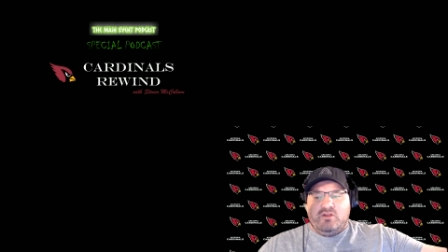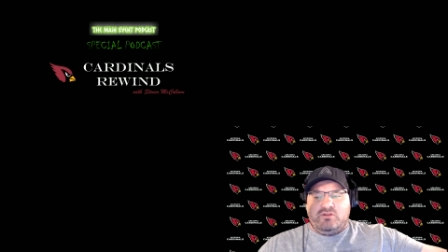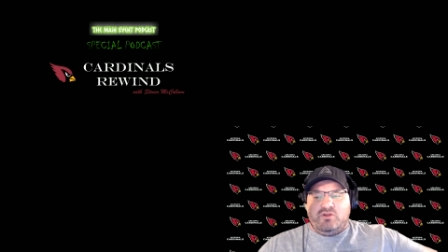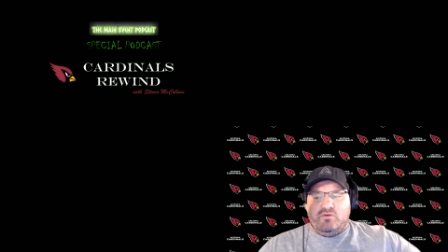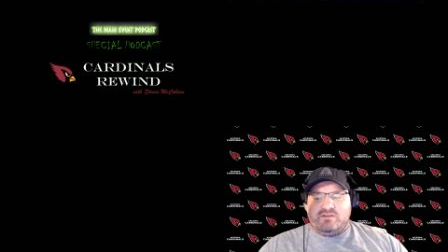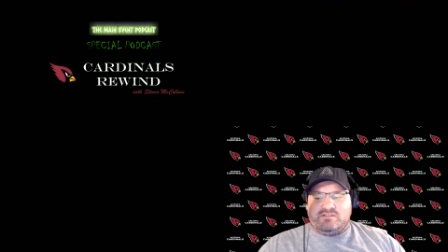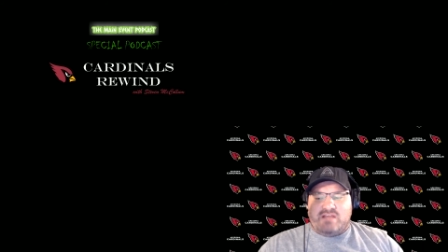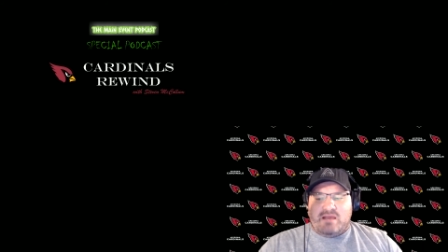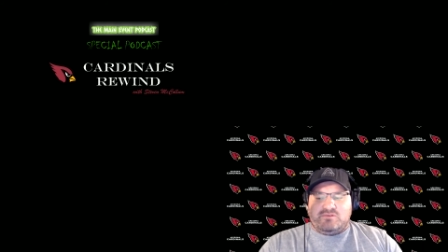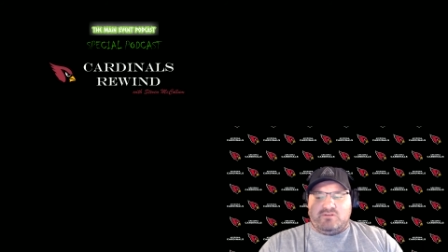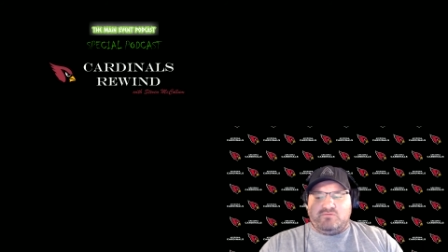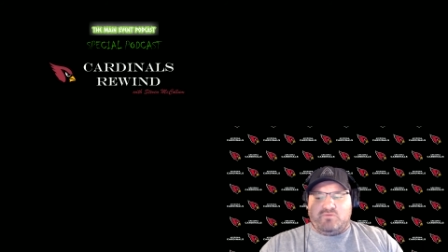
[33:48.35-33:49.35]
Two
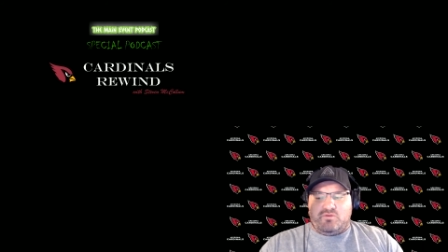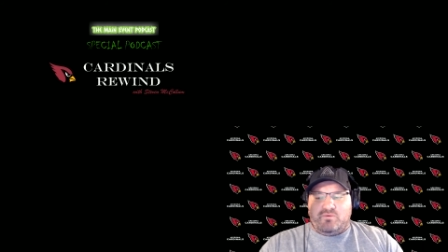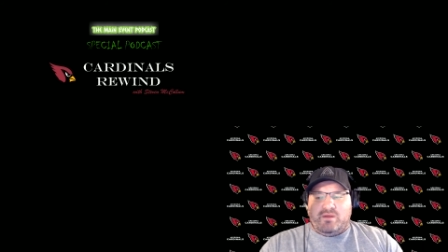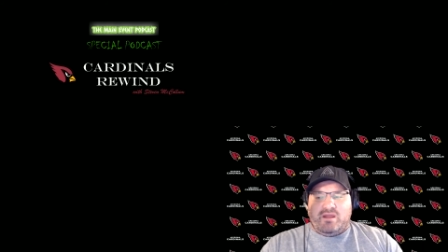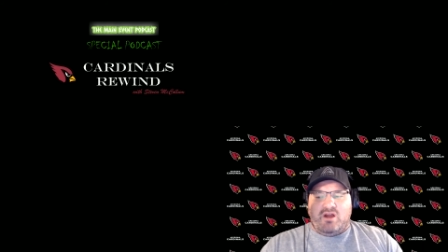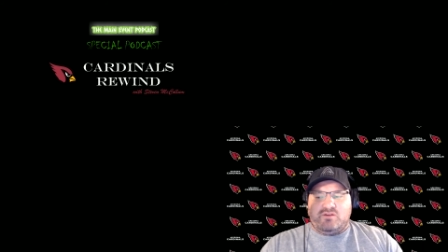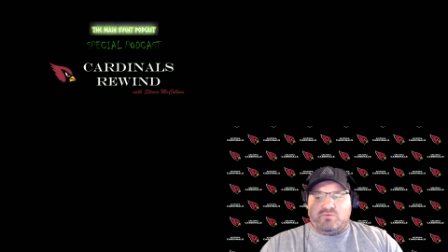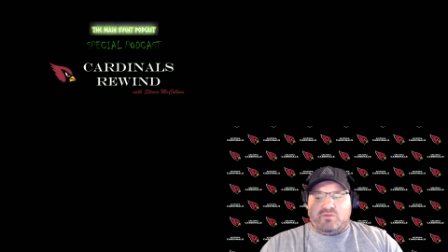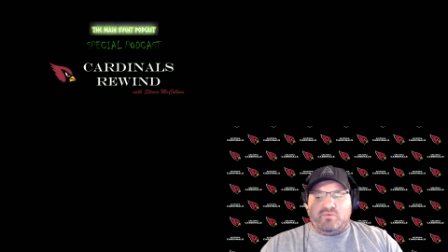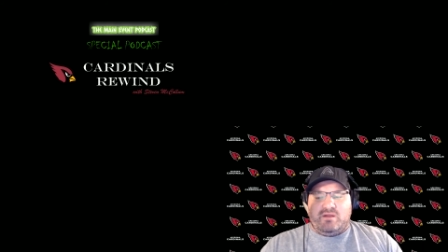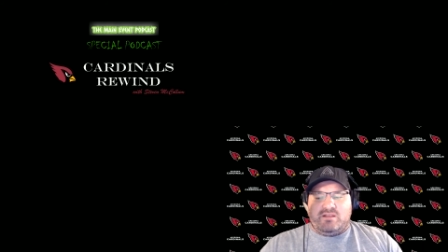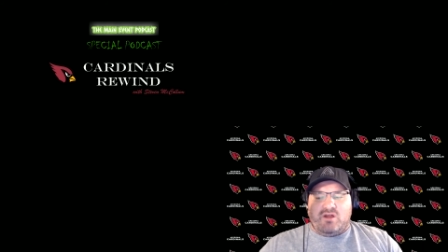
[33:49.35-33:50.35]
receptions for three yards with
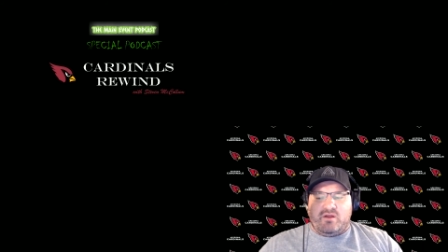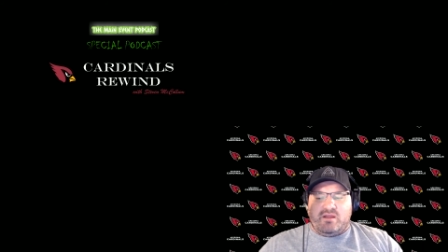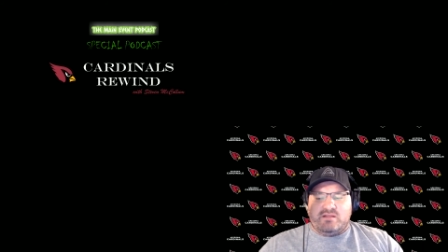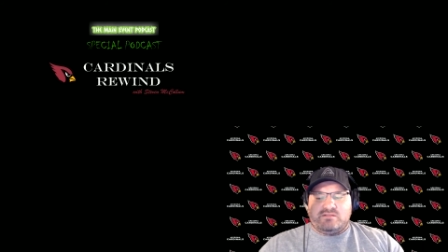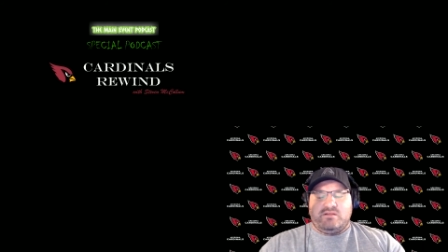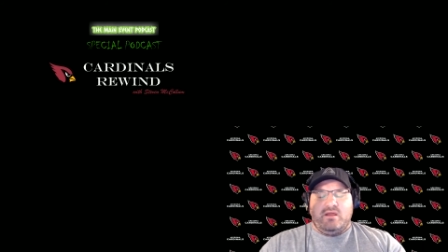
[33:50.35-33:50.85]
three targets.